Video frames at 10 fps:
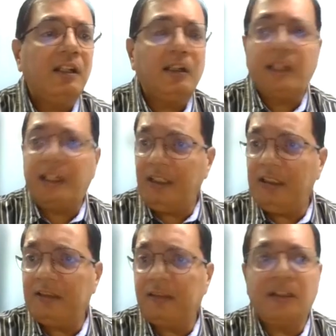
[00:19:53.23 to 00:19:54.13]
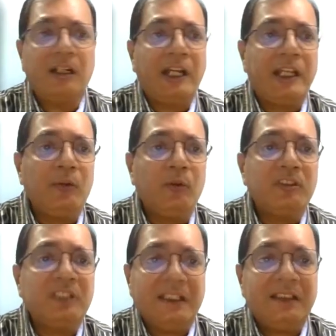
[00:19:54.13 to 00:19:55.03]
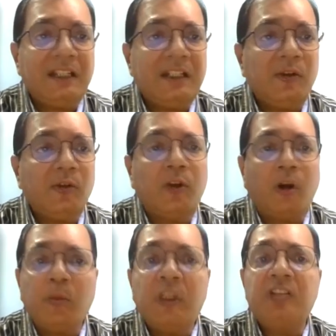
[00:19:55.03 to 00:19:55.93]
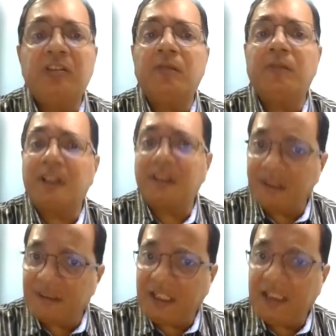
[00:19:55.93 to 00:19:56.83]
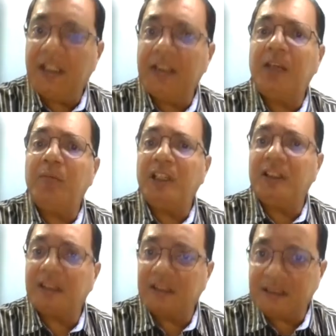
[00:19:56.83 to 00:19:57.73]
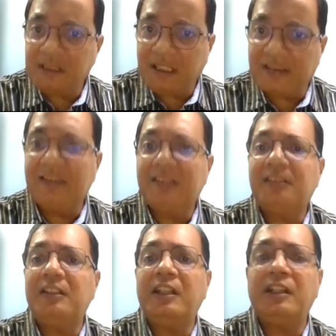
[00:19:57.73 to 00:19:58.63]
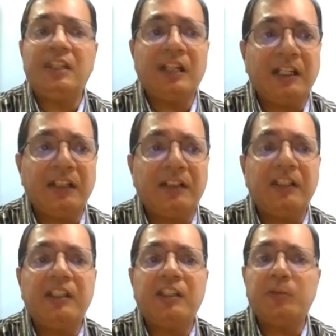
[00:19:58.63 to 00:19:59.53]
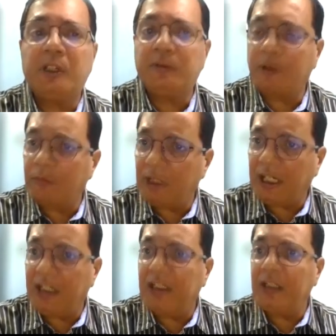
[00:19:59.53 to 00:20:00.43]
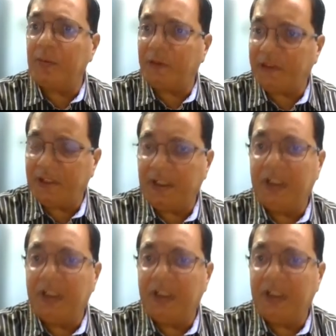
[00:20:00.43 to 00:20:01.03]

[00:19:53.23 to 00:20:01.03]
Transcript: At least I could sense that, combination of TRIZ design thinking methods assist in getting higher engagement from client teams.